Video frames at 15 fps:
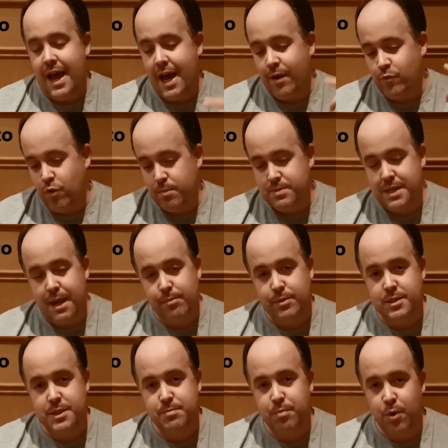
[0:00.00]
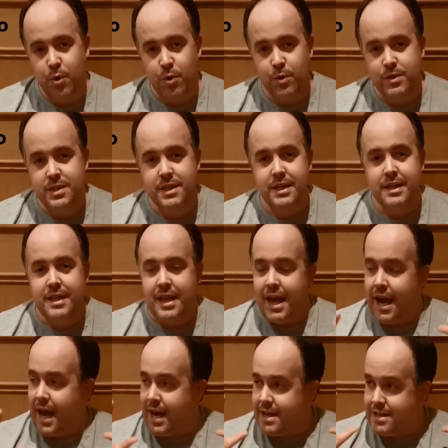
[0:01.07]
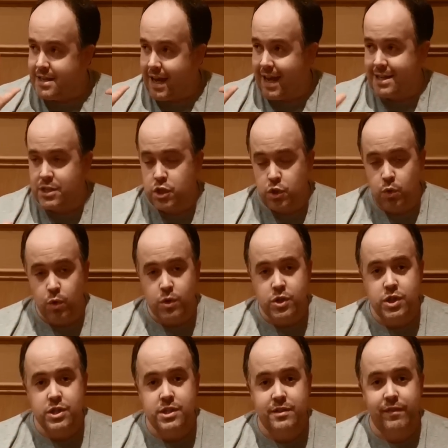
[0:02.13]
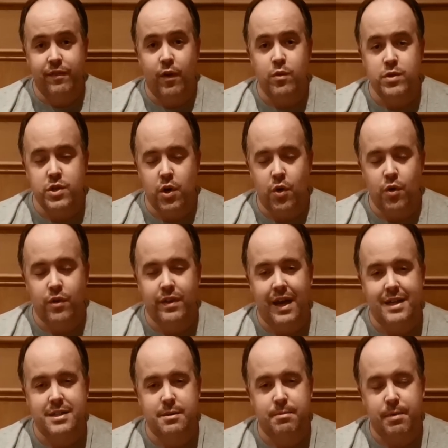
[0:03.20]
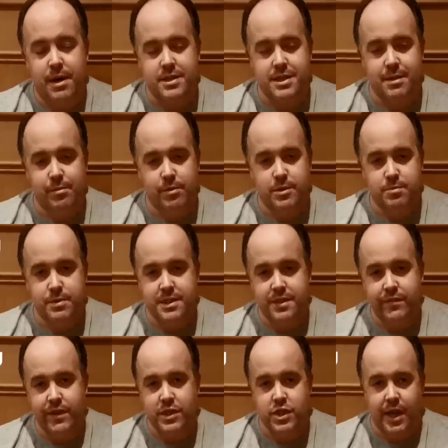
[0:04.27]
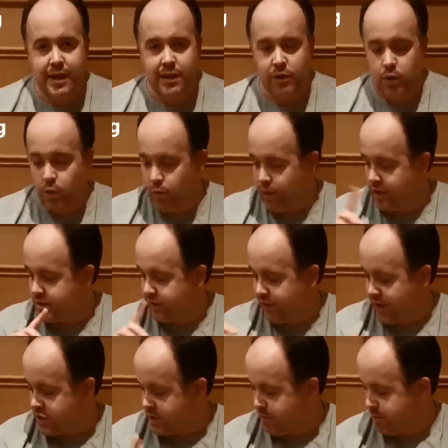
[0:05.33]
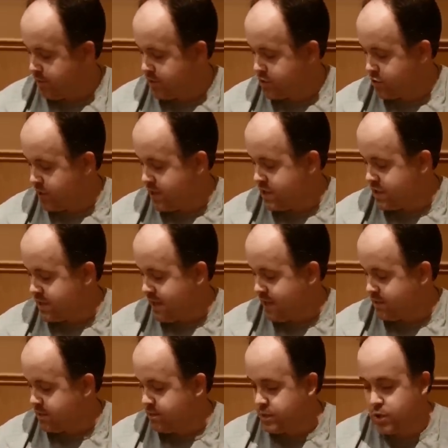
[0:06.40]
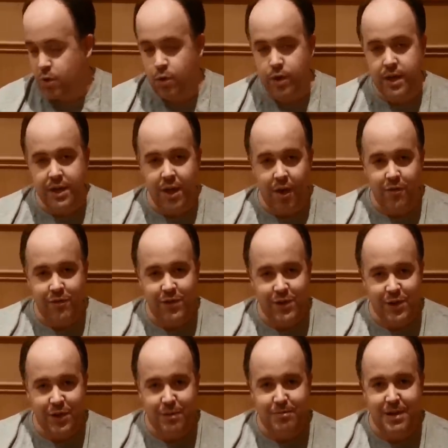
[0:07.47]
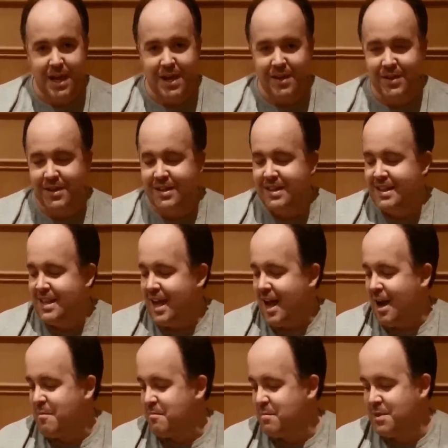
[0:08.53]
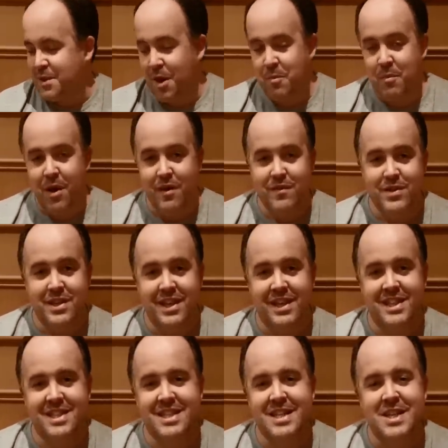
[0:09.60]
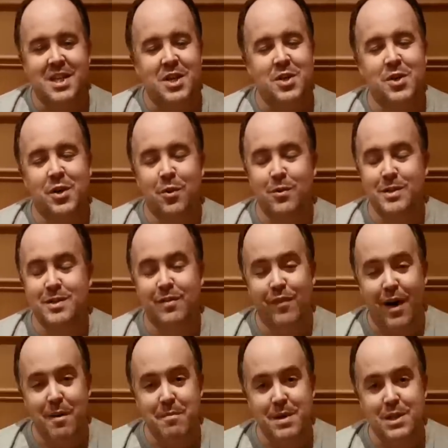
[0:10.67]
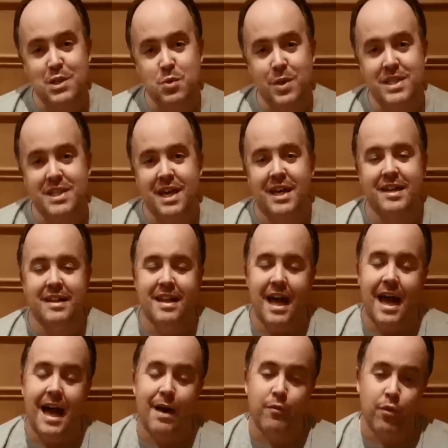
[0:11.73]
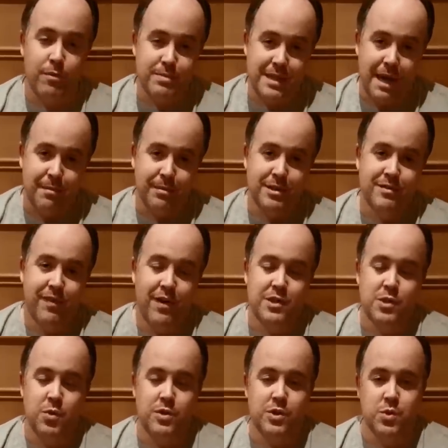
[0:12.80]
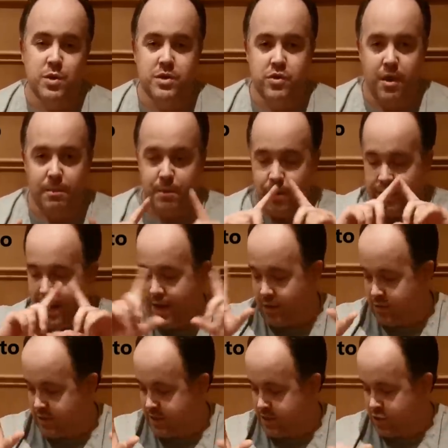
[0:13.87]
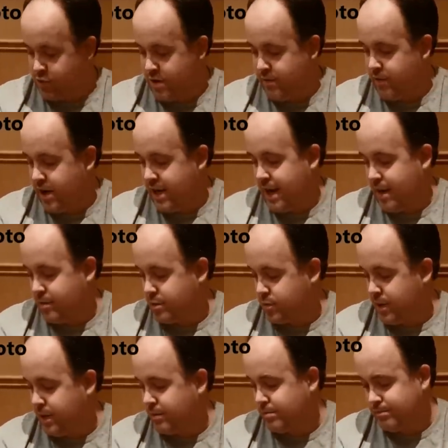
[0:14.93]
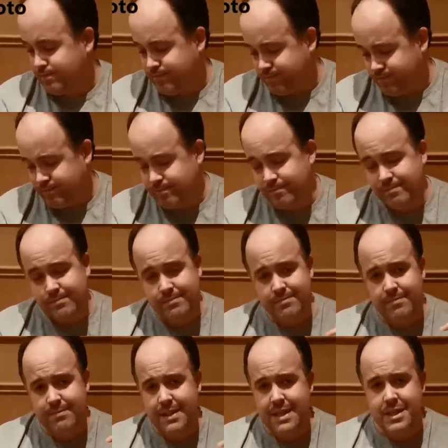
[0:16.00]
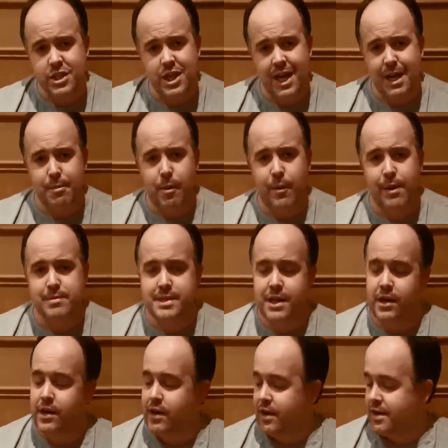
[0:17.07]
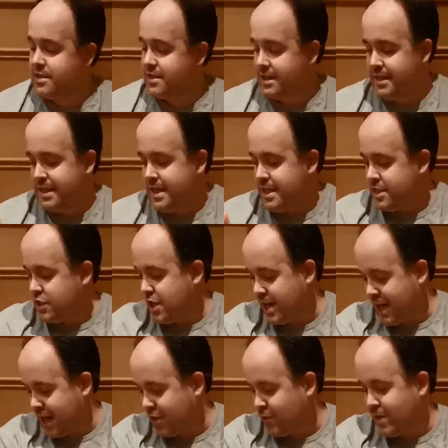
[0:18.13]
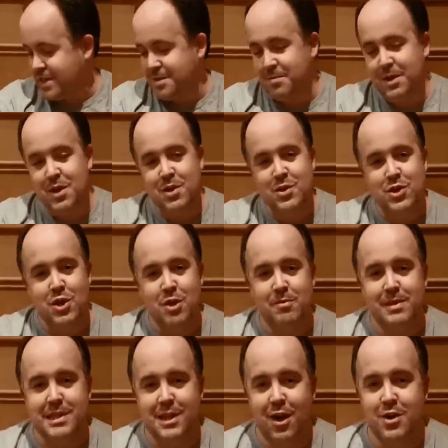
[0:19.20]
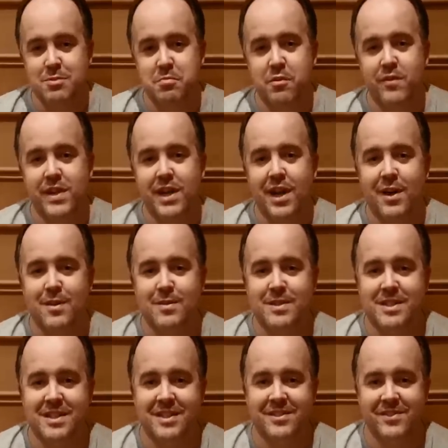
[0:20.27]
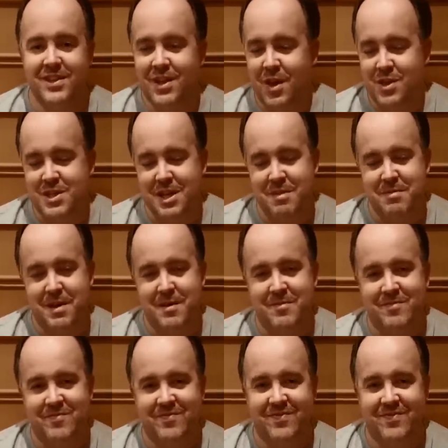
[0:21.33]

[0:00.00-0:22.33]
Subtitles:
at RobSamblesSport, and at ScorchersPhotog. That's a basketball-specific channel. All those flashed up on the screen just now as I was talking. Hopefully you got them down, but don't worry if you didn't. You can also find me at Twitter, at RobSamblesPhoto on Twitter. I'll put that across the screen right now as well. Check out my website, guys. Check out the rest of my YouTube. There's loads more videos. Go check them out.